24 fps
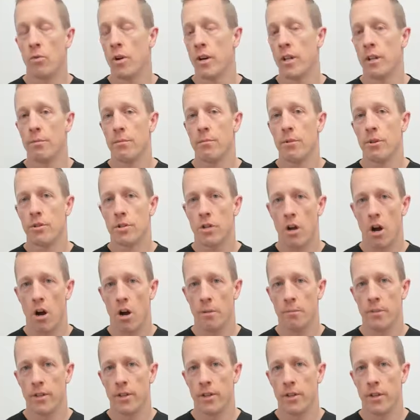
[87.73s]
One of the most
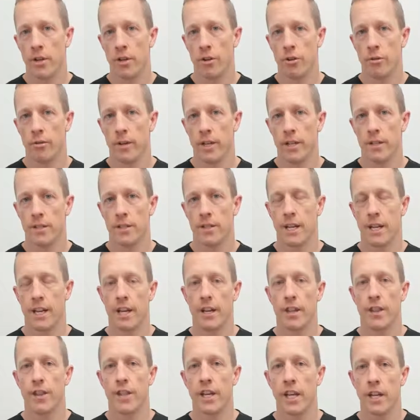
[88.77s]
common, though, is
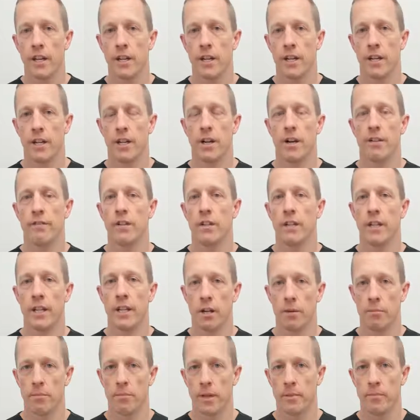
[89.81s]
a thickening of a
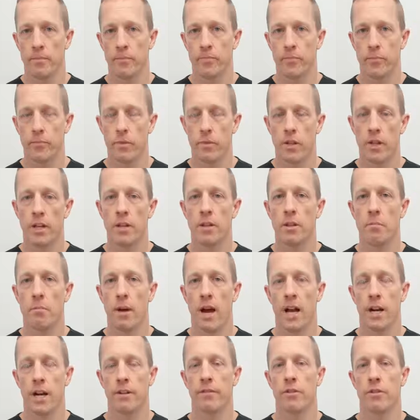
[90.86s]
ligament in the
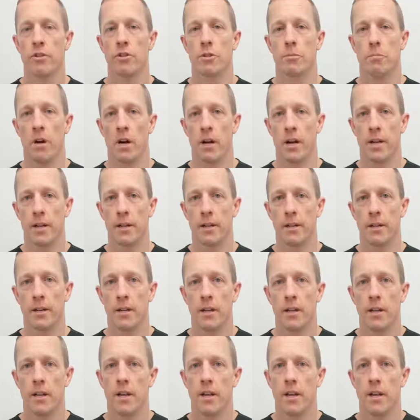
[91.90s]
back of your spine